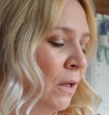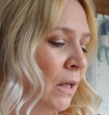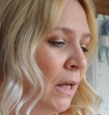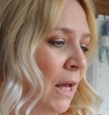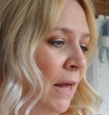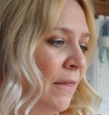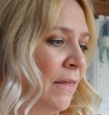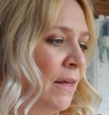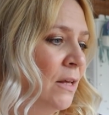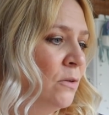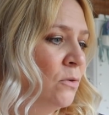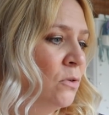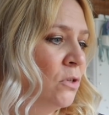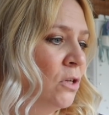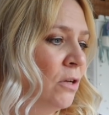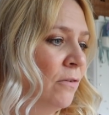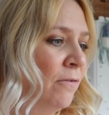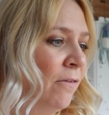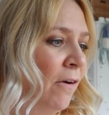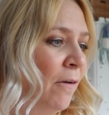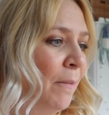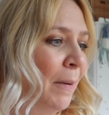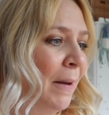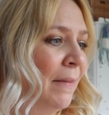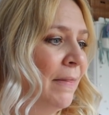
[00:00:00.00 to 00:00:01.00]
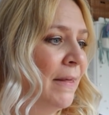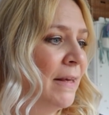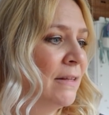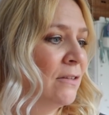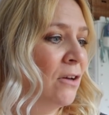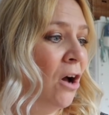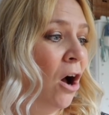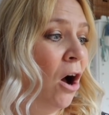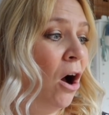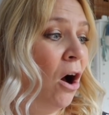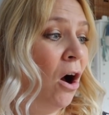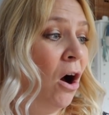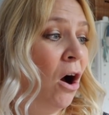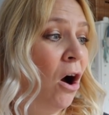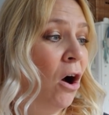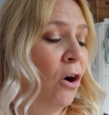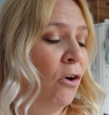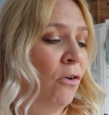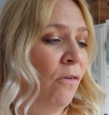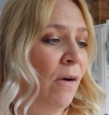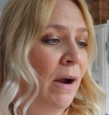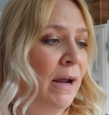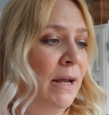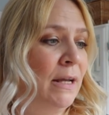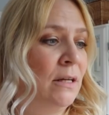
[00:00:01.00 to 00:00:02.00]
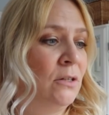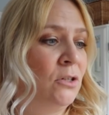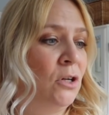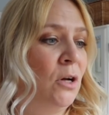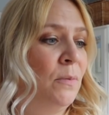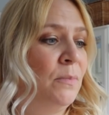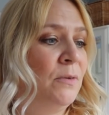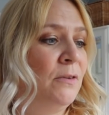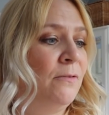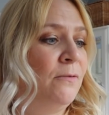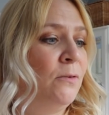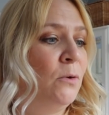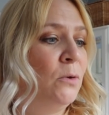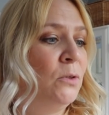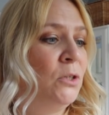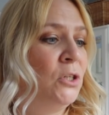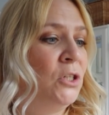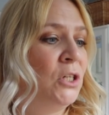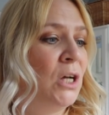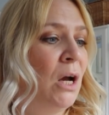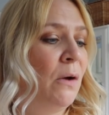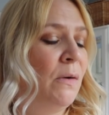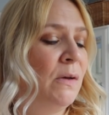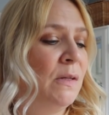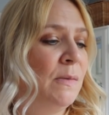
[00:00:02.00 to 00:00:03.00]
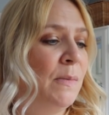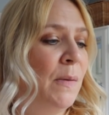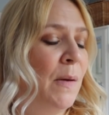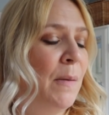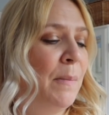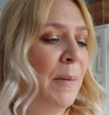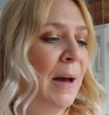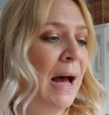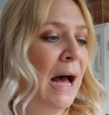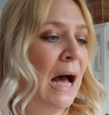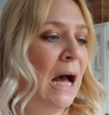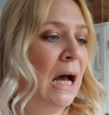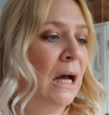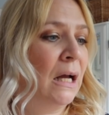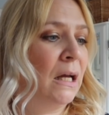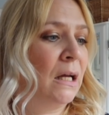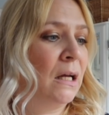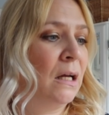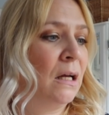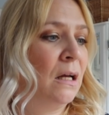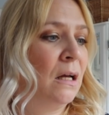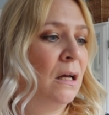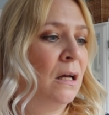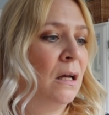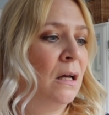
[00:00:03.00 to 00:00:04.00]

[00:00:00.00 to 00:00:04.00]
Yeah, these are £2.5. These are great. Up to 40 showers per pack.